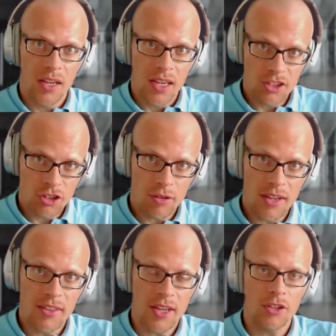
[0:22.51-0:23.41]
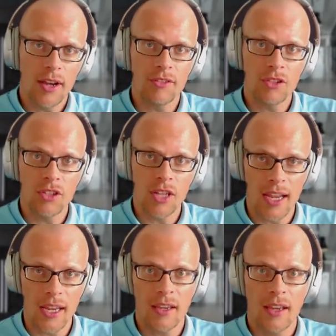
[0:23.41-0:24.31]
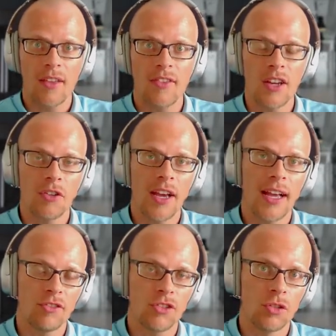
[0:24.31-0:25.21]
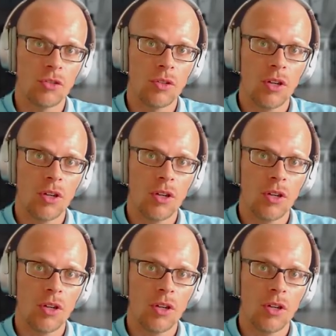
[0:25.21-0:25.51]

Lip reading: history that you have to take. Then you have to